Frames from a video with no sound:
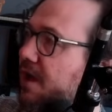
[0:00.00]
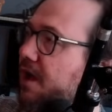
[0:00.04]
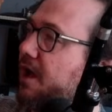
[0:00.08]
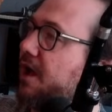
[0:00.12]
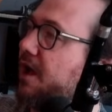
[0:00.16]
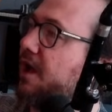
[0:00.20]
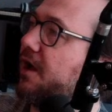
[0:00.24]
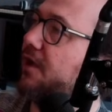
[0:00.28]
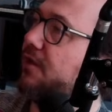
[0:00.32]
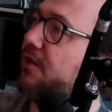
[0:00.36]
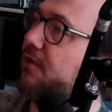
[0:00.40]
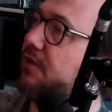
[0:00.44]

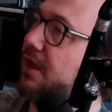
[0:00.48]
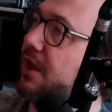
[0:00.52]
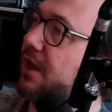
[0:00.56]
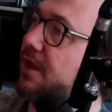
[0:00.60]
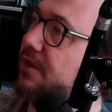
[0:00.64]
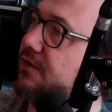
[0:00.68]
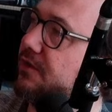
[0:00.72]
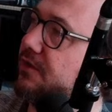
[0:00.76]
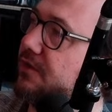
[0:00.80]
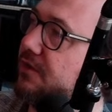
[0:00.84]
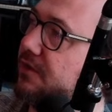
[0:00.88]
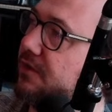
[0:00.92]
Okay,
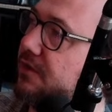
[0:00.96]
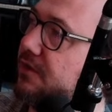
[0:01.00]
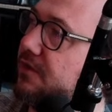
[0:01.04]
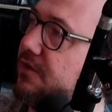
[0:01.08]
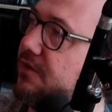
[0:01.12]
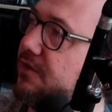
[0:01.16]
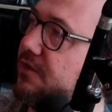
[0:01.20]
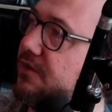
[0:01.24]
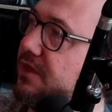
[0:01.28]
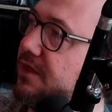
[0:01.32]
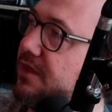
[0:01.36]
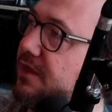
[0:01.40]

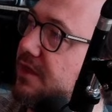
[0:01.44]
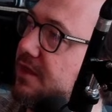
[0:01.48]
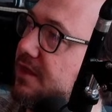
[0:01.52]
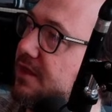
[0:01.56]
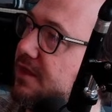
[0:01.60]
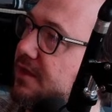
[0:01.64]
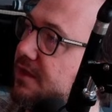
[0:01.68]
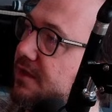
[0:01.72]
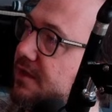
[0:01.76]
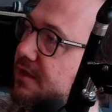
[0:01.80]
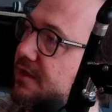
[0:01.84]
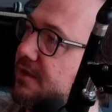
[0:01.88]

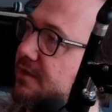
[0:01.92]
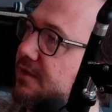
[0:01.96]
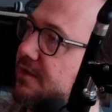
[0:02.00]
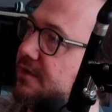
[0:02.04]
the